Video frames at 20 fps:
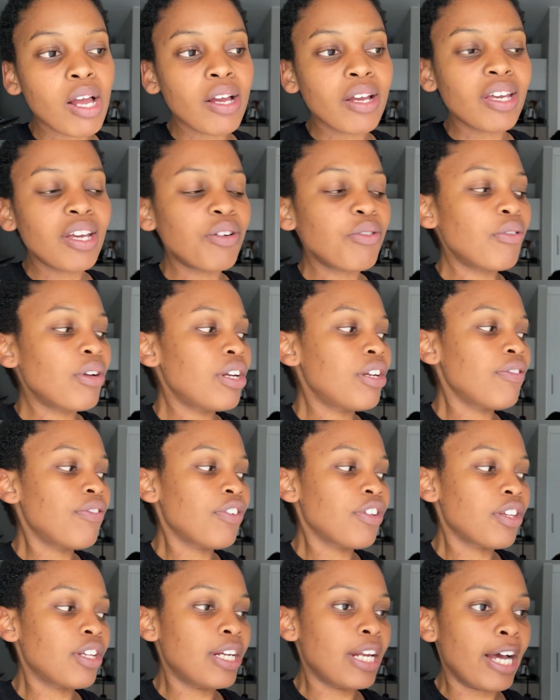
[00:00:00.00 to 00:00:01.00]
Get ready
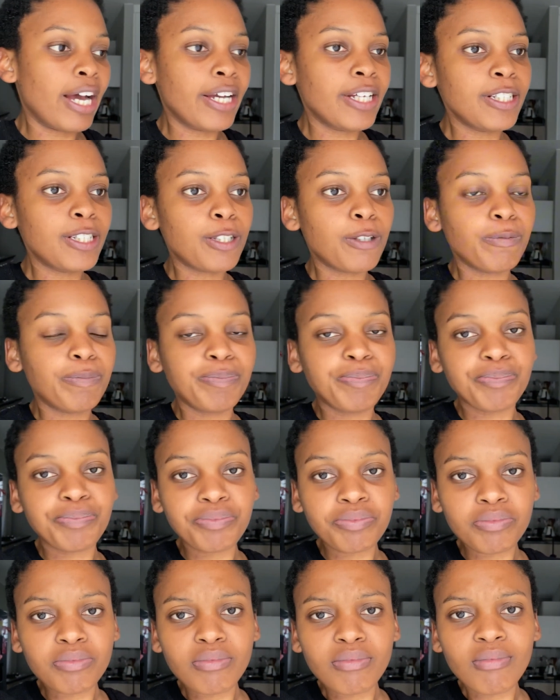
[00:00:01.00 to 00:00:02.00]
for the night.
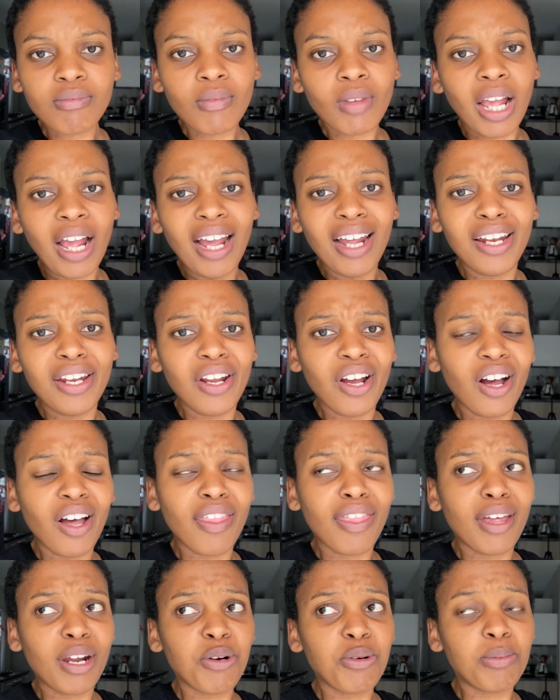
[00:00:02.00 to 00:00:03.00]
And yeah,
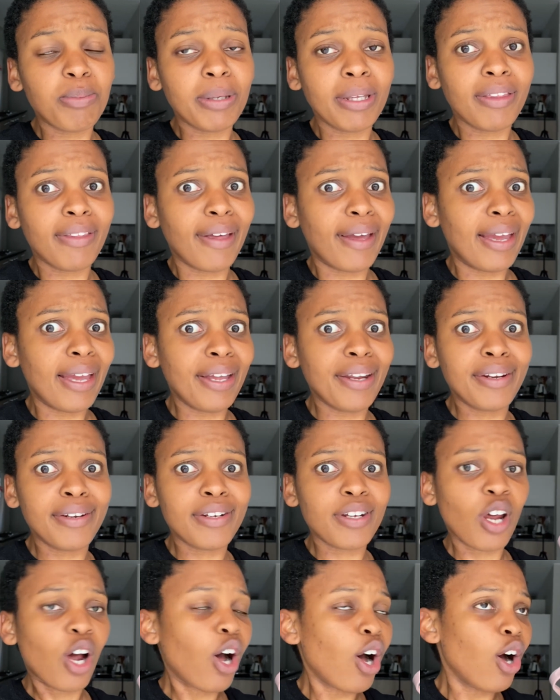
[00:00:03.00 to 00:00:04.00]
that'll be the
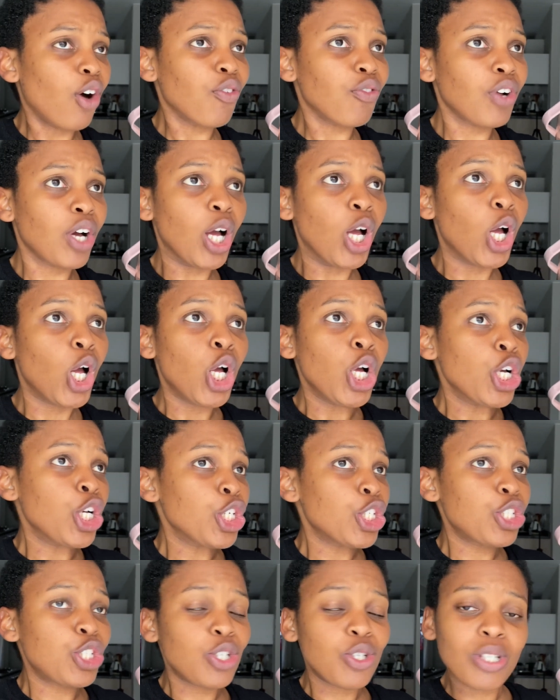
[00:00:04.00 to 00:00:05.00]
end of
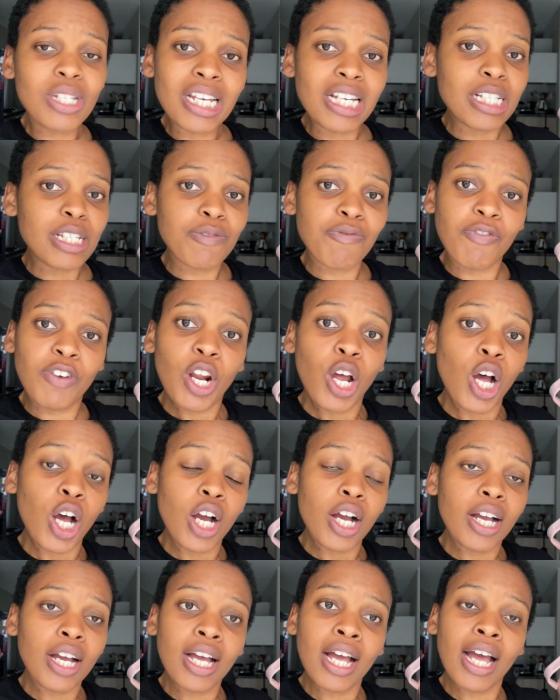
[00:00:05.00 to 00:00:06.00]
today's
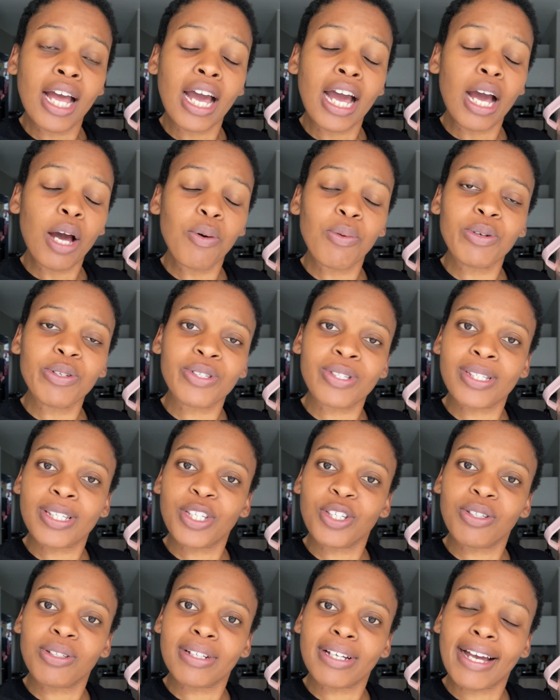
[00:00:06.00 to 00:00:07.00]
vlog. I will see
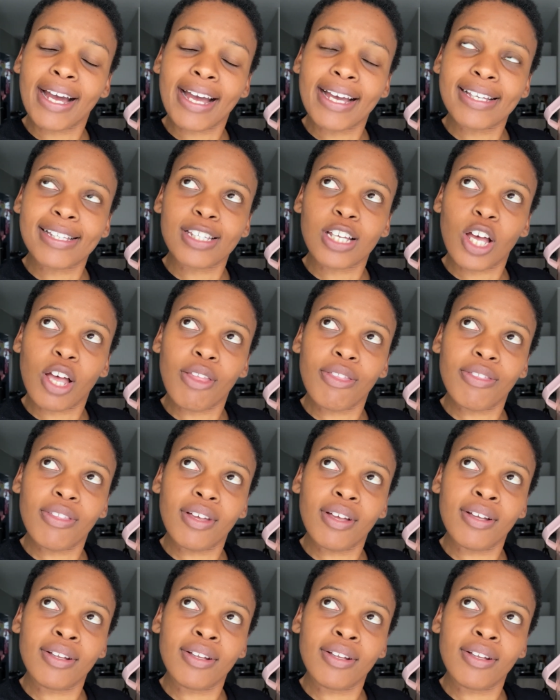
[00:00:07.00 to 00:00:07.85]
you guys on the